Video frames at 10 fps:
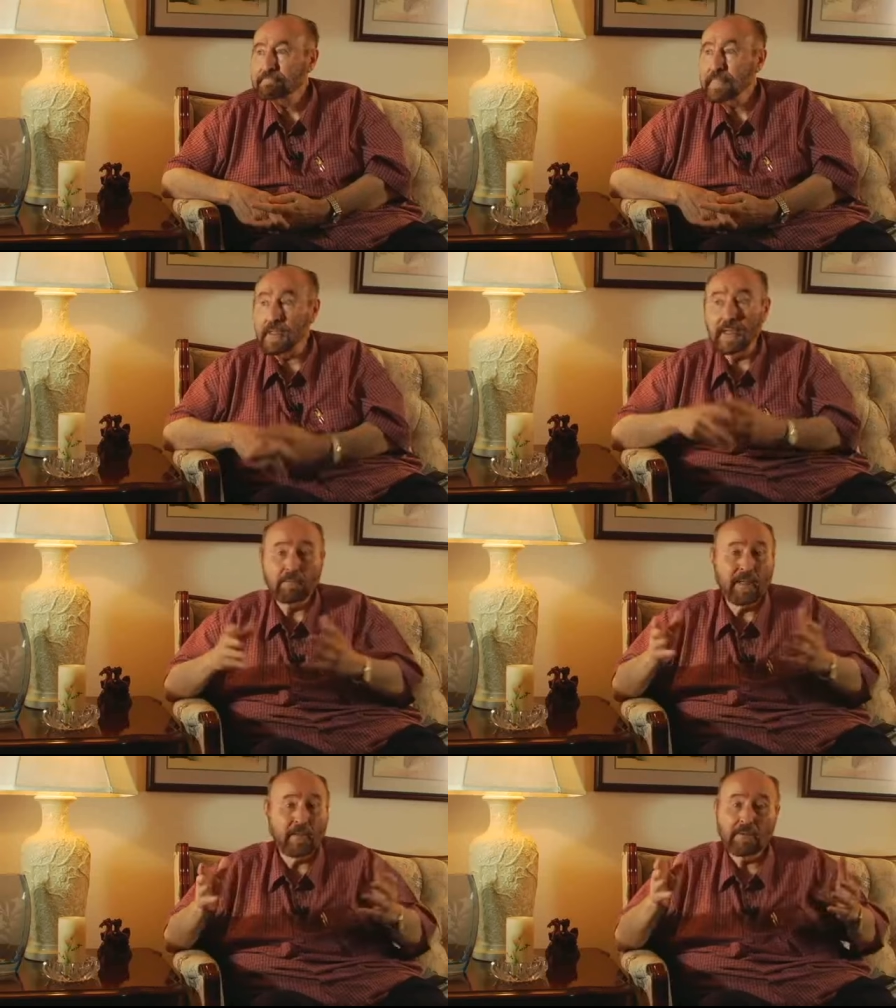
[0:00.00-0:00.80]
And
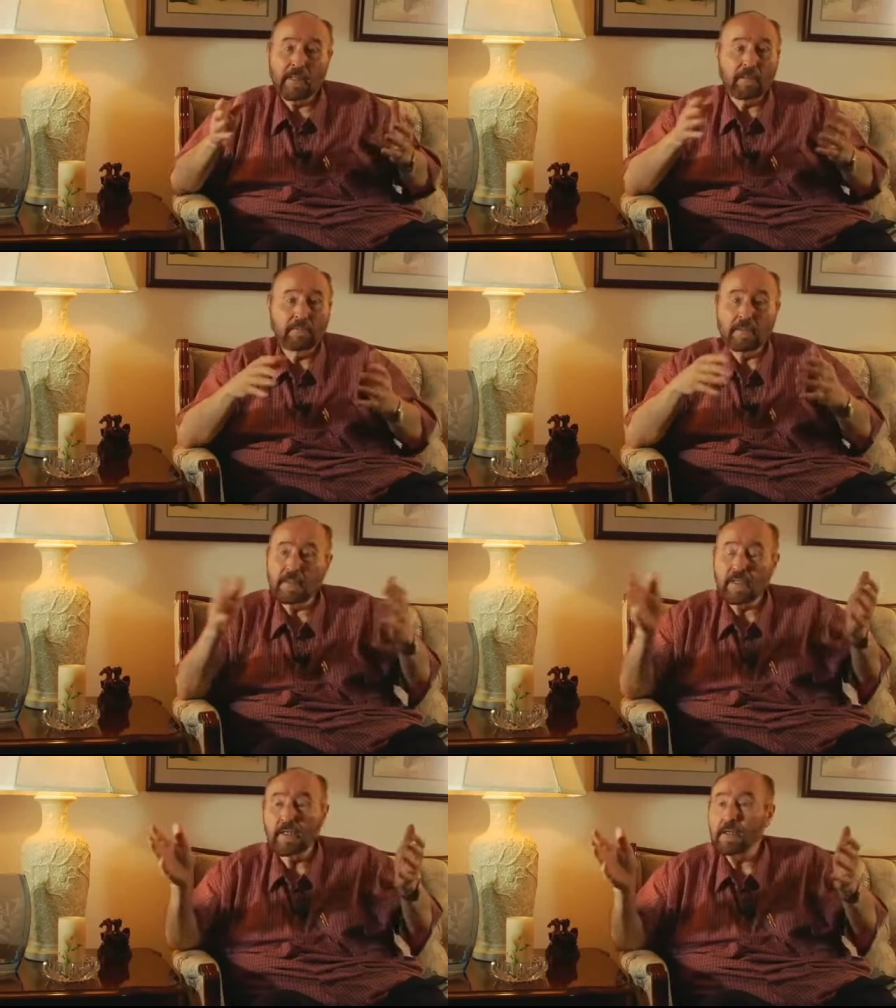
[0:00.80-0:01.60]
that, by the way,
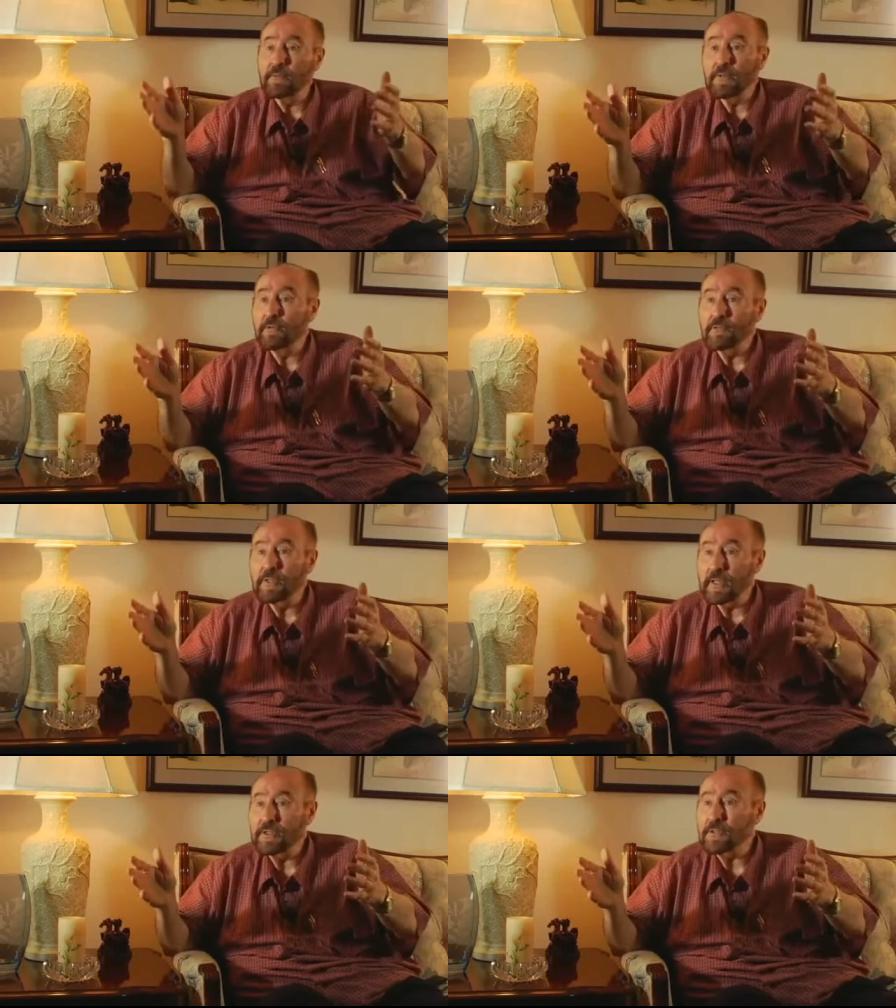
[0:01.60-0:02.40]
there's any number of
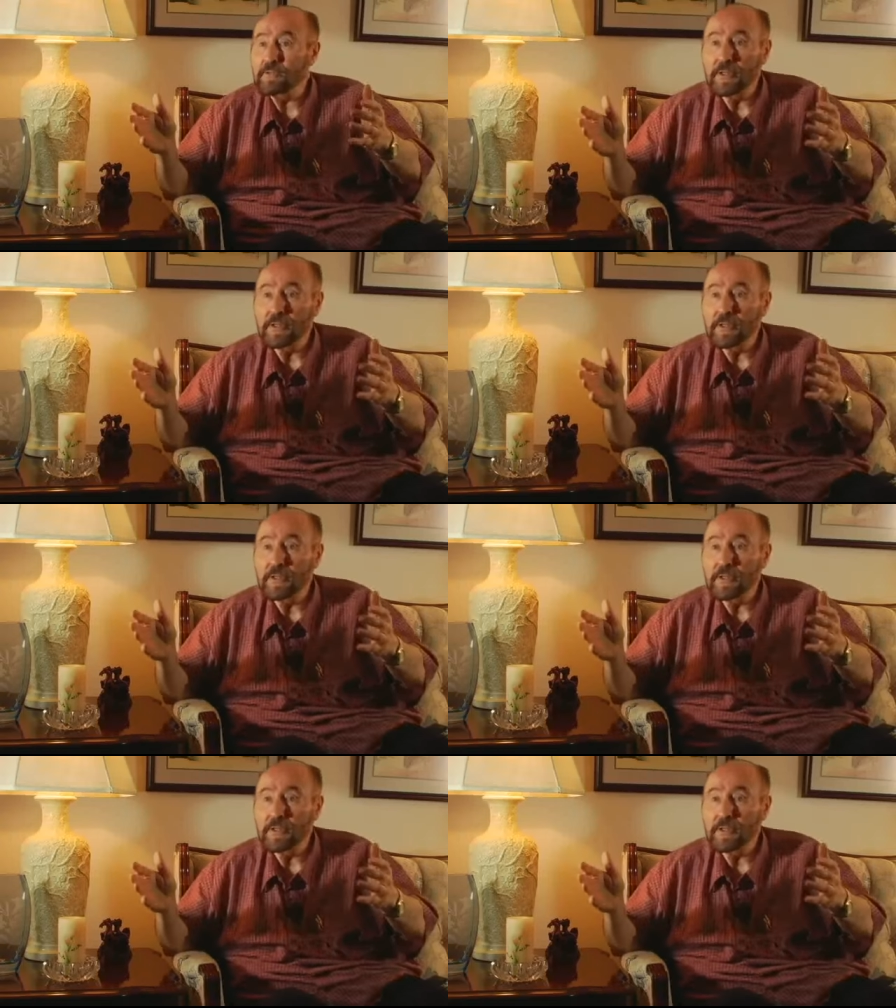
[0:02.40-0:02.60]
quotations